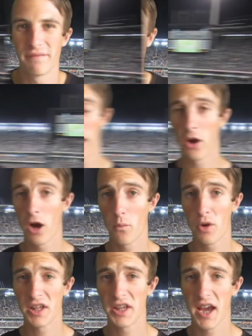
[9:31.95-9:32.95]
Friday night,
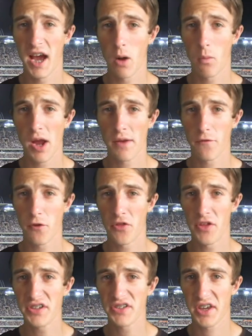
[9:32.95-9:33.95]
really can't wait for
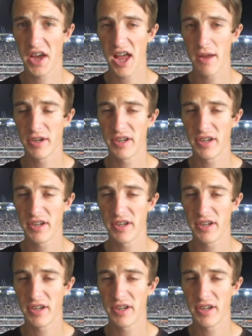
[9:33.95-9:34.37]
this game.